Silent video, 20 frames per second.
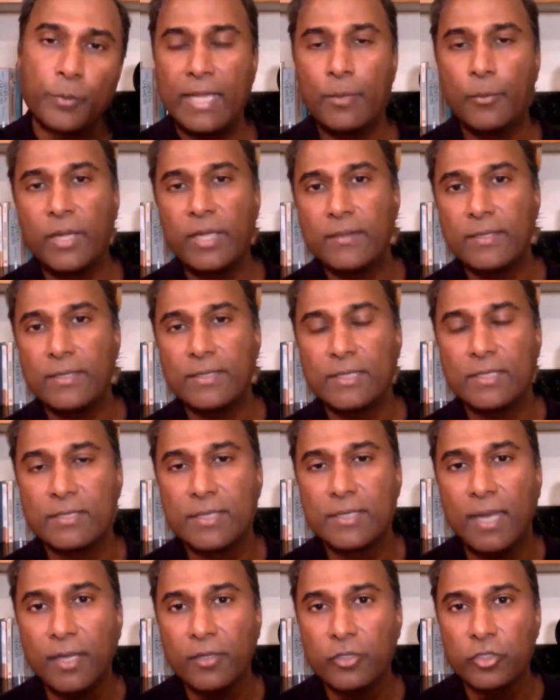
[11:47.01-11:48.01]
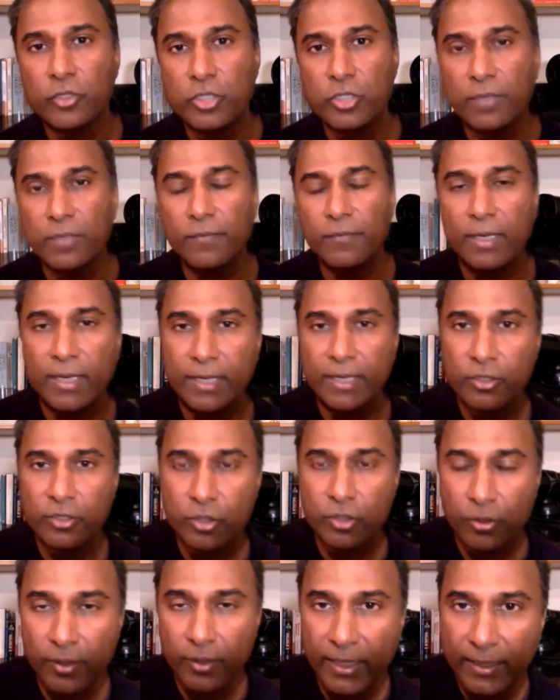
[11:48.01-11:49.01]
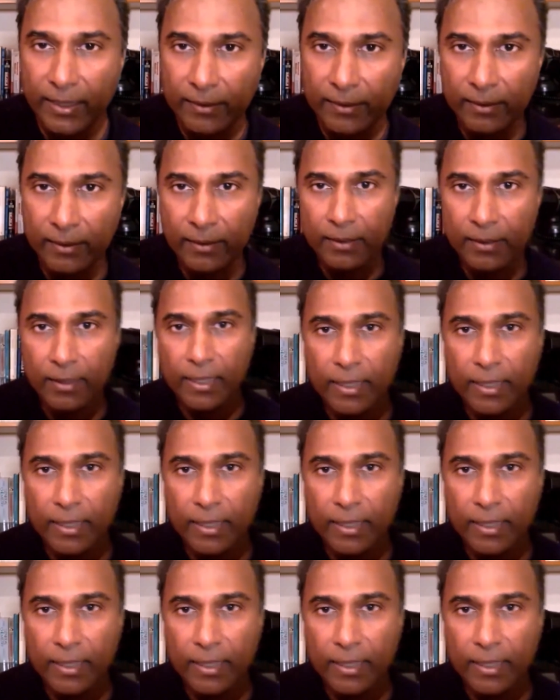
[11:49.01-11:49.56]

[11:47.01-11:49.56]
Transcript: Anyway, this is Dr. Shiva Ayyadurai.